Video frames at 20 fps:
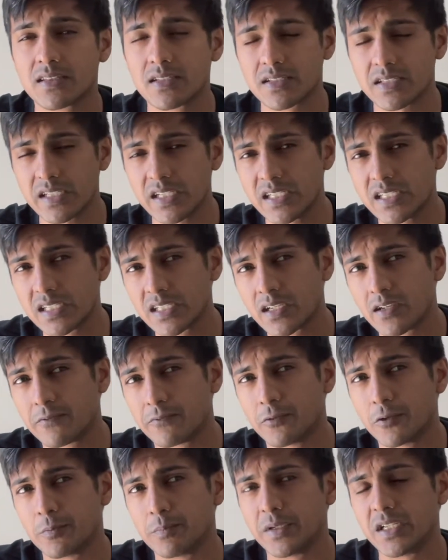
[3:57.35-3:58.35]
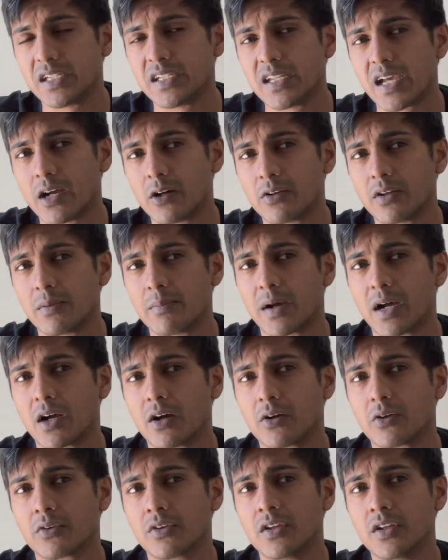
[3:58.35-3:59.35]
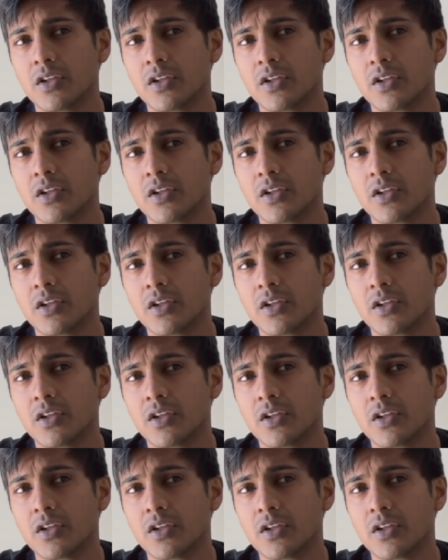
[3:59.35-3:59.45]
this ETF would be down about